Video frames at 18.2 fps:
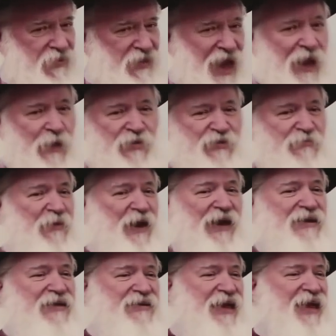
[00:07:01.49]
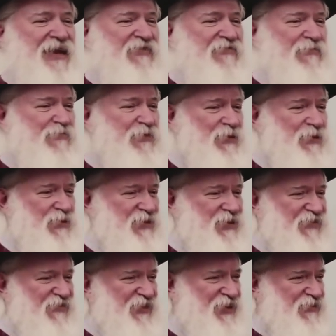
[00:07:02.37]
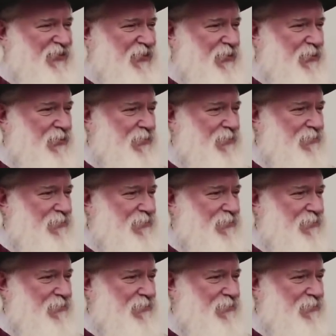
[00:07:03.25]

Now his body can't even produce a fever.